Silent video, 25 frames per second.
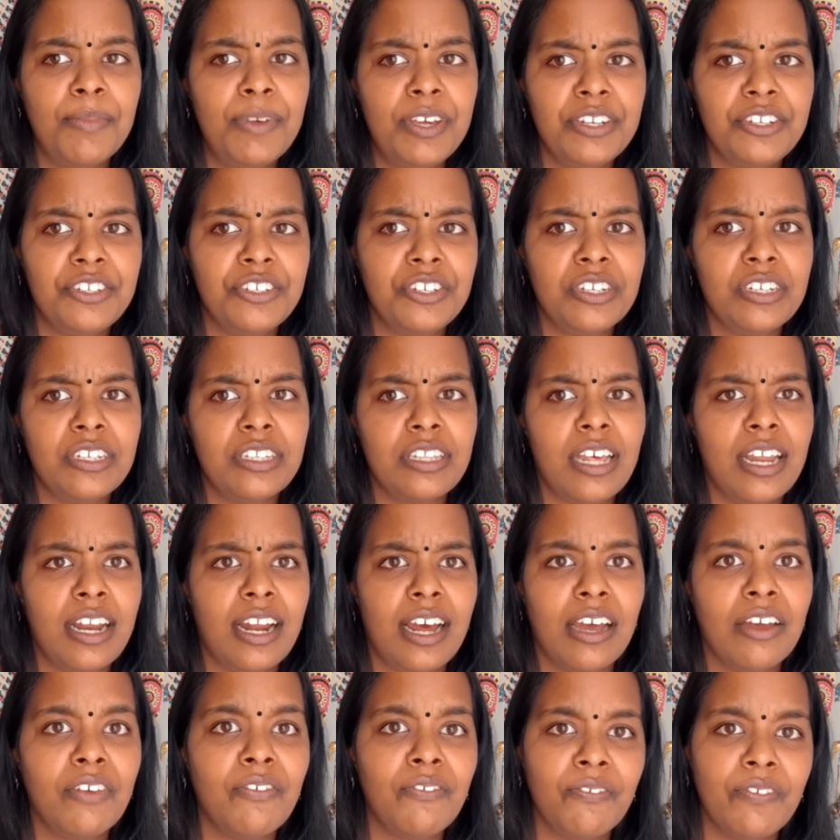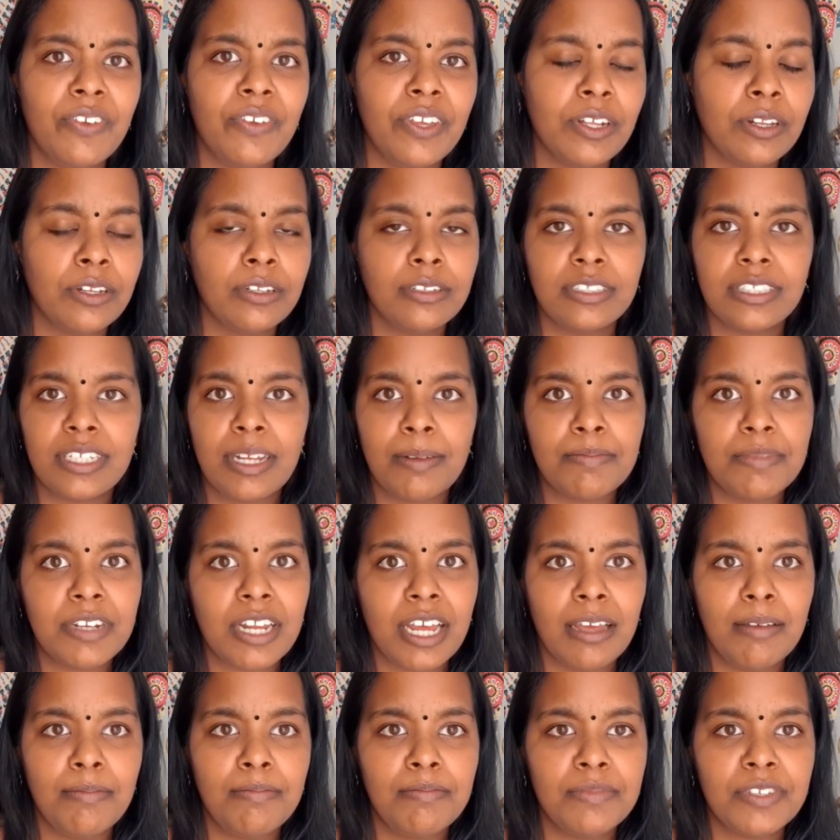It's just that I feel
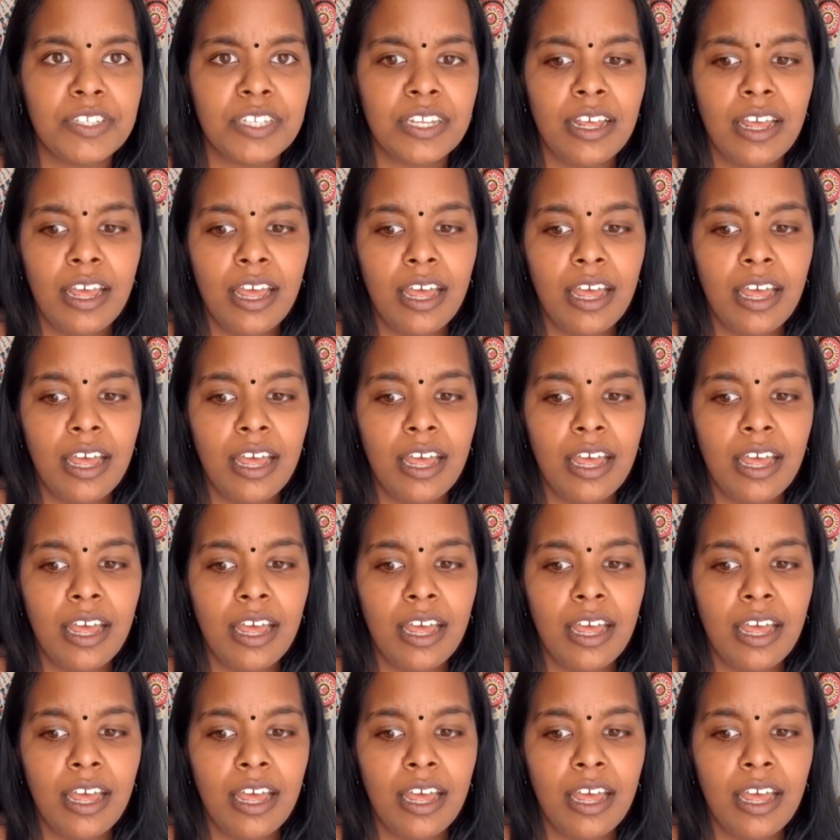sometimes,